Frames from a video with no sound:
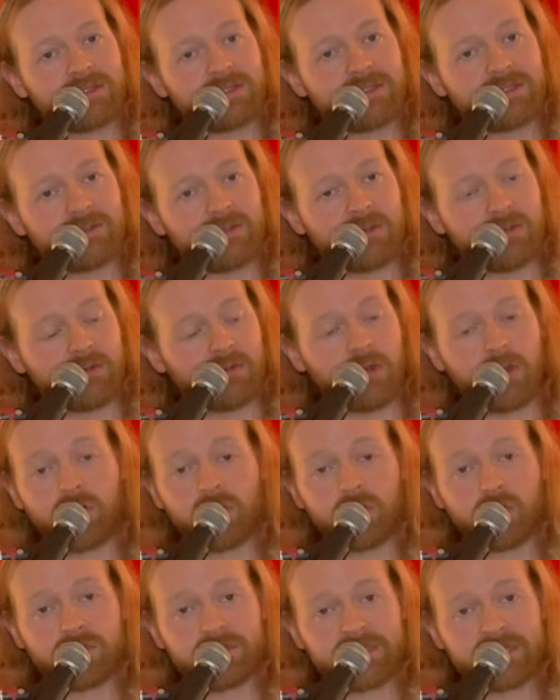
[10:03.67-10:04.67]
our note
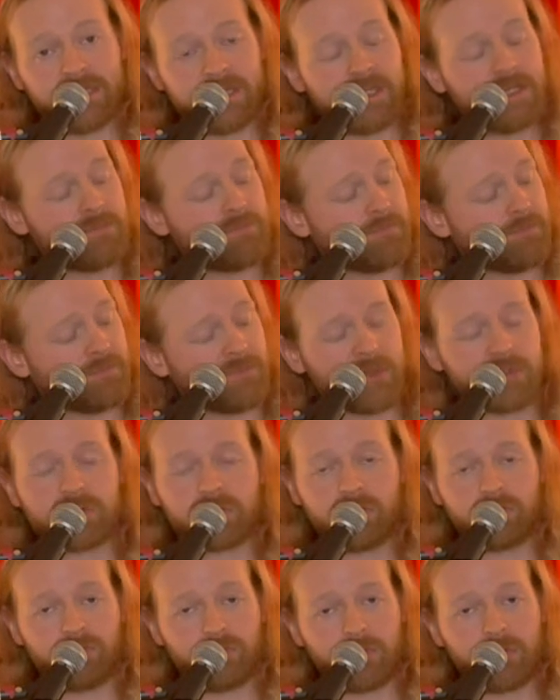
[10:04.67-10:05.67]
C, so the root
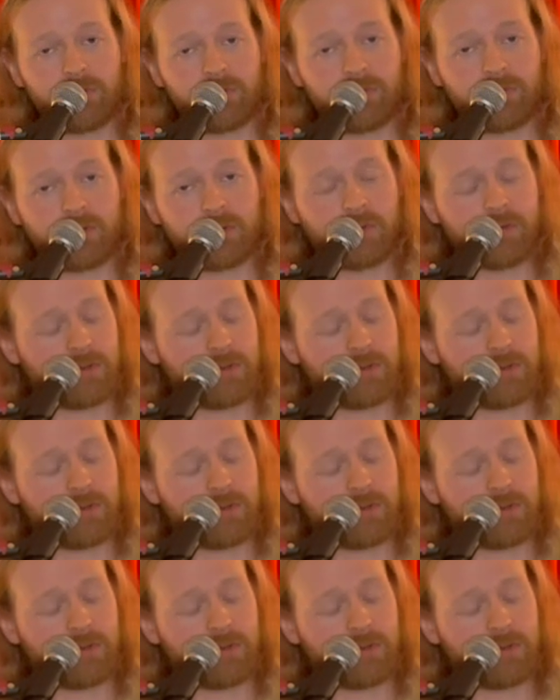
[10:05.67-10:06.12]
of the chord.